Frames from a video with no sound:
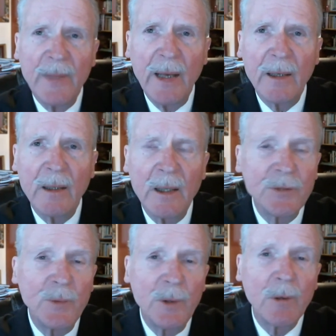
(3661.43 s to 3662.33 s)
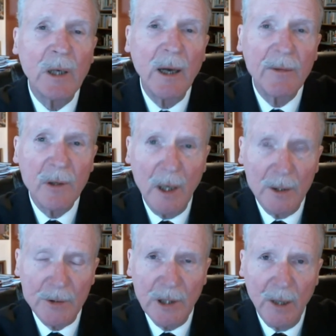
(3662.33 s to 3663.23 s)
And unless we recover
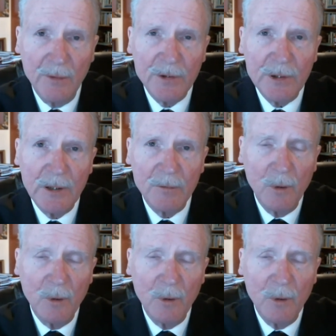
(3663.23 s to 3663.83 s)
ourselves, it